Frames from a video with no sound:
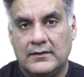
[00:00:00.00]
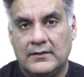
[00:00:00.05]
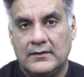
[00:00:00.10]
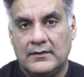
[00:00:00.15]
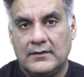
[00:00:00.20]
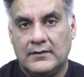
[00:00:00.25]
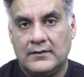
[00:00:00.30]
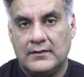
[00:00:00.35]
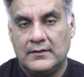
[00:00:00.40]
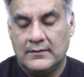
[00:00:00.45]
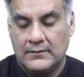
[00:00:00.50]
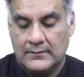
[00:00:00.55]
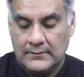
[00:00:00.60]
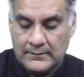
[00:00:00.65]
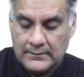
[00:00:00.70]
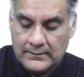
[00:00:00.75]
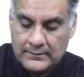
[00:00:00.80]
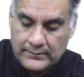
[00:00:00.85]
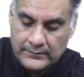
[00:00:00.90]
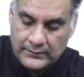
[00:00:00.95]

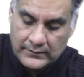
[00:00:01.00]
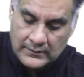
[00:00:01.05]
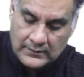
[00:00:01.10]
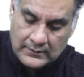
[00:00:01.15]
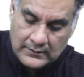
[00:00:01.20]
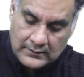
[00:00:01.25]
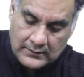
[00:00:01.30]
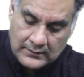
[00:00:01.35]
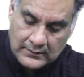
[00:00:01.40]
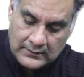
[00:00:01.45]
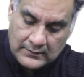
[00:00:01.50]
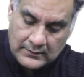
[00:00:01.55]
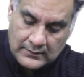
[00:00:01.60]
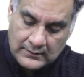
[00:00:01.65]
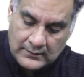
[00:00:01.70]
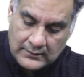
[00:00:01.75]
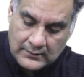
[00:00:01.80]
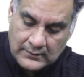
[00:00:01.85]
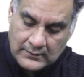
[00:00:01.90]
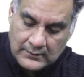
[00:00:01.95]

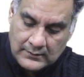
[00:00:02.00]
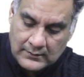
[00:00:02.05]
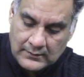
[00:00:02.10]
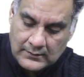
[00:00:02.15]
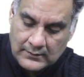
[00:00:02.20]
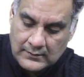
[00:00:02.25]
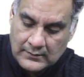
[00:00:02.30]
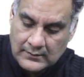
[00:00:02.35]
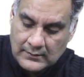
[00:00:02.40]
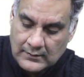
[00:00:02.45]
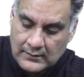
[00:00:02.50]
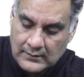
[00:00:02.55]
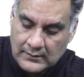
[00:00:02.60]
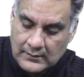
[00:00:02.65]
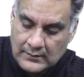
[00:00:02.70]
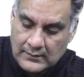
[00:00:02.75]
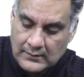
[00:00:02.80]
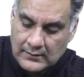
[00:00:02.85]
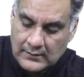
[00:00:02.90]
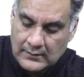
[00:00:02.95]

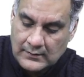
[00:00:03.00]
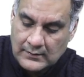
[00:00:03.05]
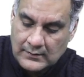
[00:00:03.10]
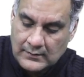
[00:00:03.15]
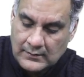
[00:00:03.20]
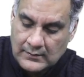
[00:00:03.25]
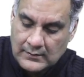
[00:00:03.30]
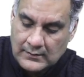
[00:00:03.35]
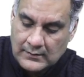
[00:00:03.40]
(silence)